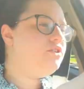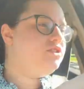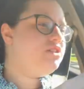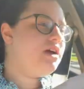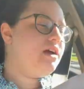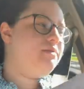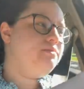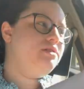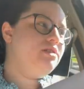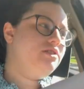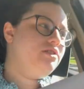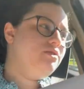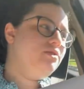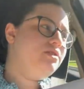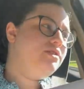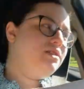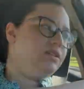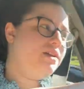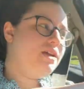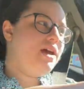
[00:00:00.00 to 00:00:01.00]
time to do
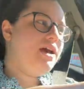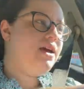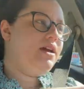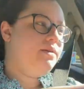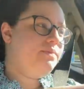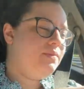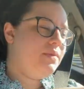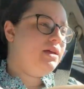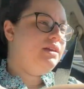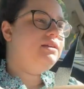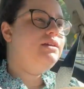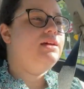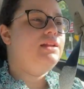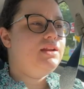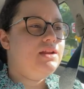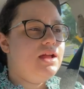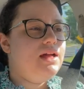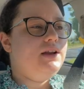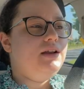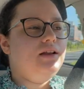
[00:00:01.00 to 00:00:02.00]
it today and get
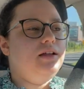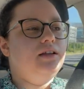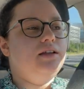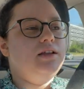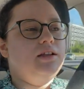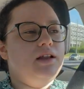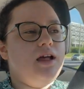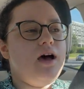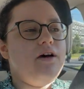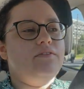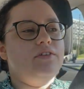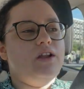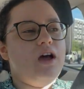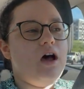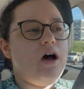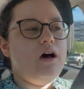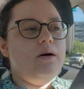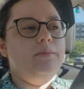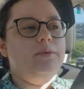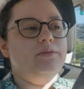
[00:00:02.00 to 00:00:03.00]
it edited and have it
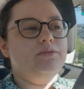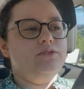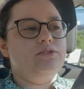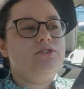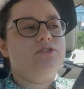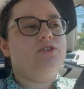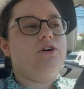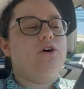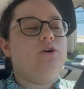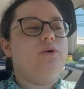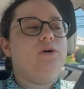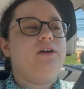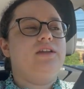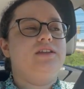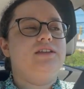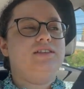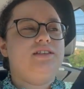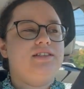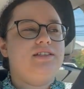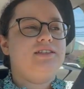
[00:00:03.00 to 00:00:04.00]
up. So
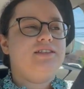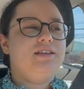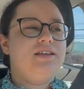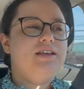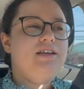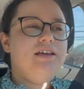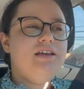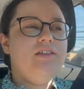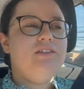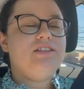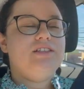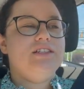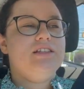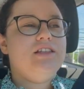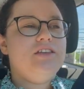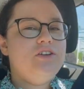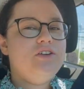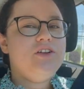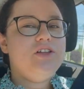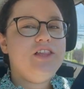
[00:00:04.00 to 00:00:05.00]
this is
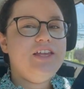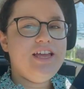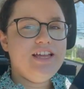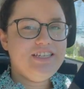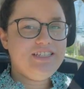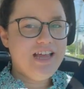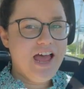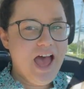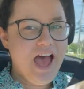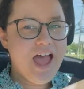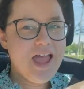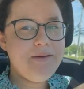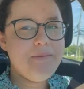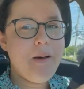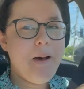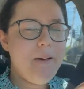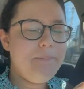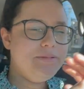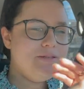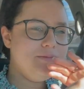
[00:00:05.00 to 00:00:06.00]
literally a time
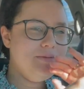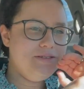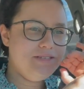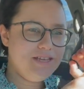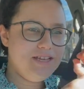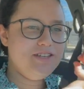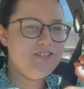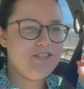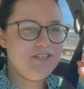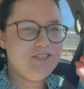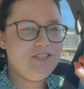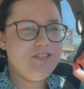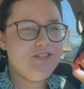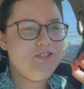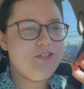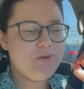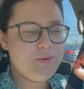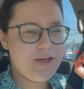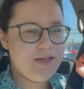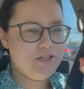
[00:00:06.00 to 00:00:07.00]
optimization
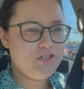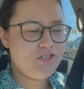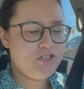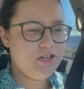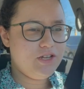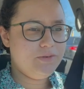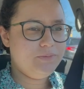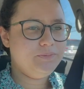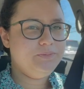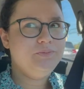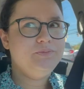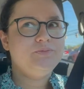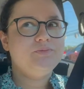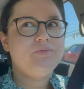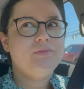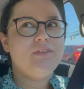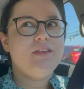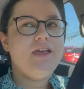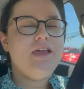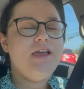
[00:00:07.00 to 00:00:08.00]
situation.